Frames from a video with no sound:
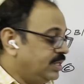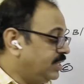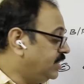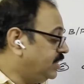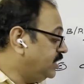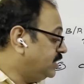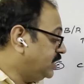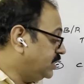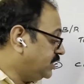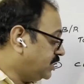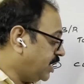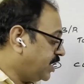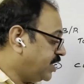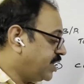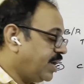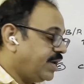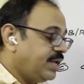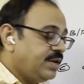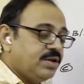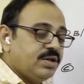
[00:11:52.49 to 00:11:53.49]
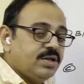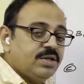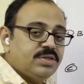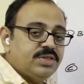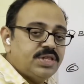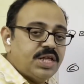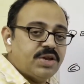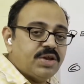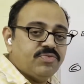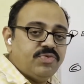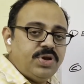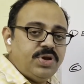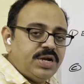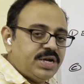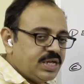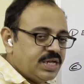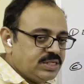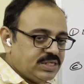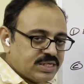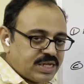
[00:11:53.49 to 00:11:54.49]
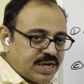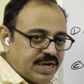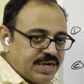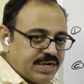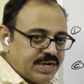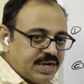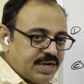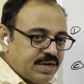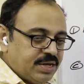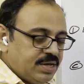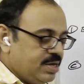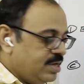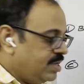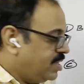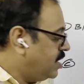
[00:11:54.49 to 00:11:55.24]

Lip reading: This is a gain, therefore it is credited.